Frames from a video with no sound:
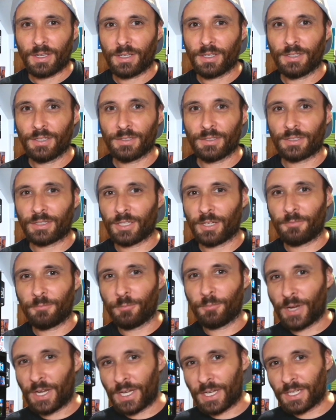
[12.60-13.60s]
in
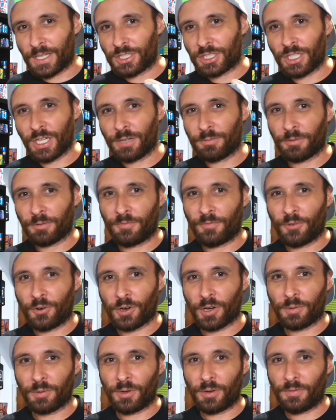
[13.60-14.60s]
some way, shape, or
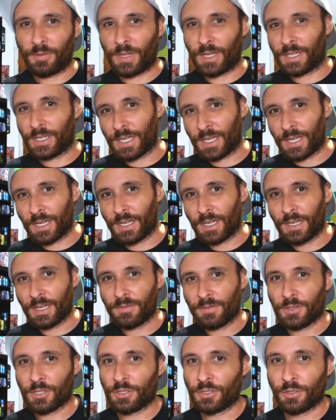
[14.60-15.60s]
form of like,
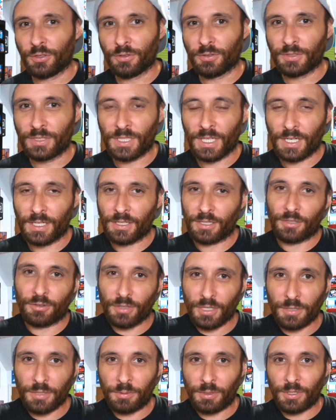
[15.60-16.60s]
hey, the dude's kind of
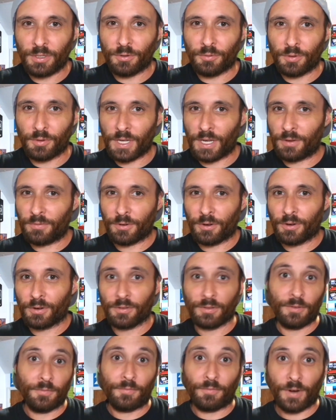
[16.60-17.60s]
creepy or
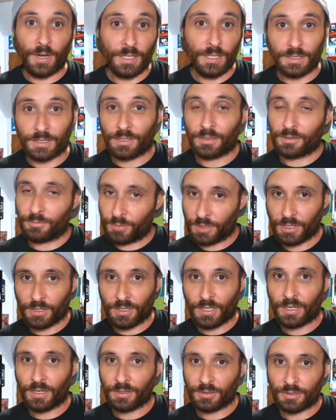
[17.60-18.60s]
whatever. The friend is going to be
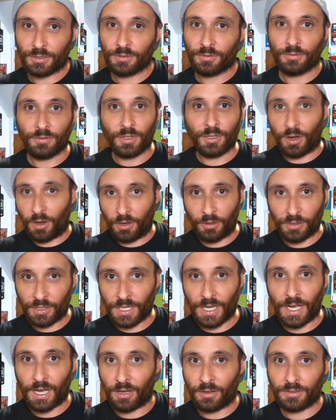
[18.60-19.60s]
there to call
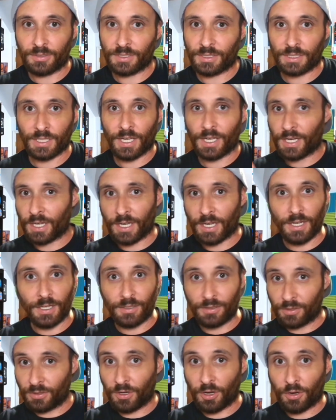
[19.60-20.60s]
it out and say, hey,
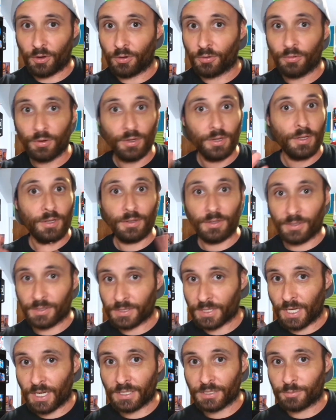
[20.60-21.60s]
no,
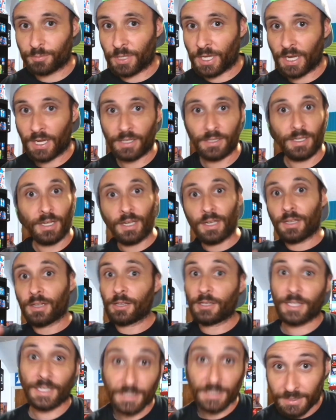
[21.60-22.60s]
this guy's bad.
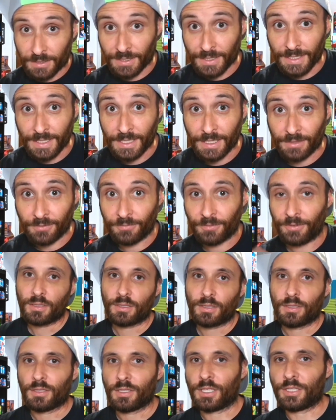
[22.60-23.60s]
Let's leave.
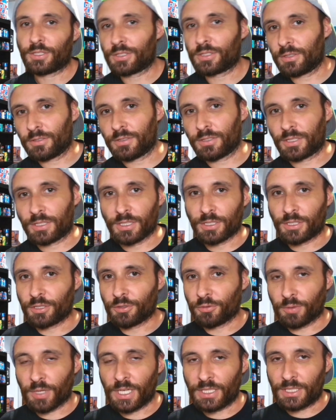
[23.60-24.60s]
Now, certain
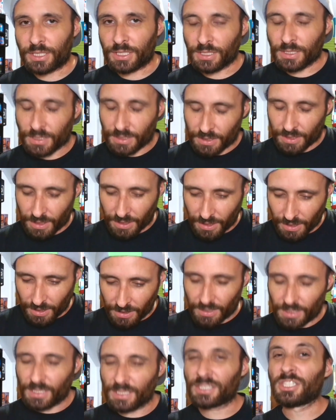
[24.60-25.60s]
situations,
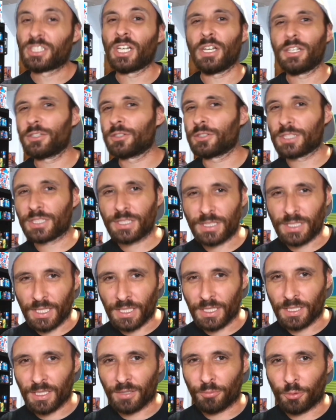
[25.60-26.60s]
it's
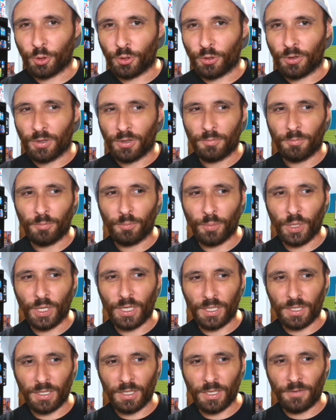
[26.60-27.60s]
understandable,
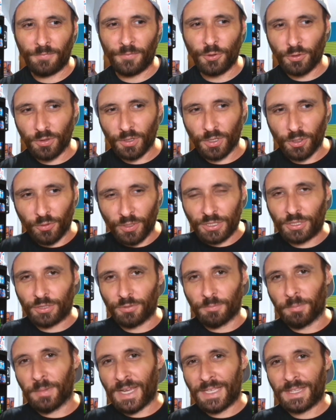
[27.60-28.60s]
but if you're going
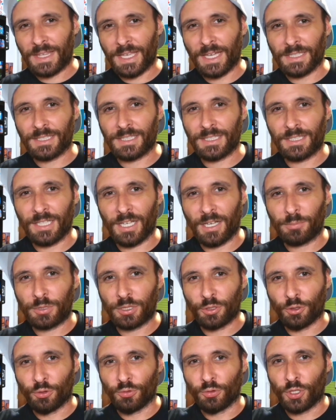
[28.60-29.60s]
to make that step
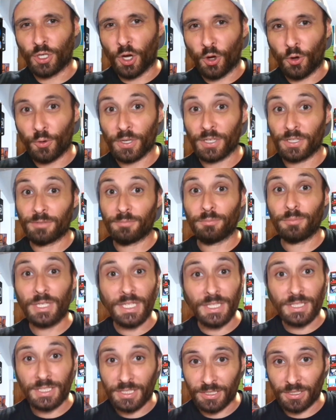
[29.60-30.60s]
to go and
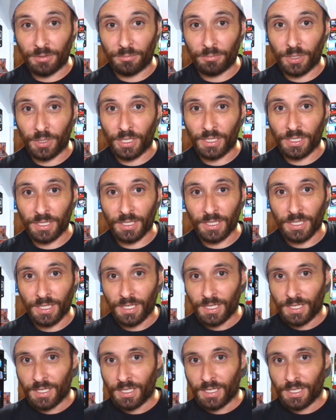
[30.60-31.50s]
meet somebody,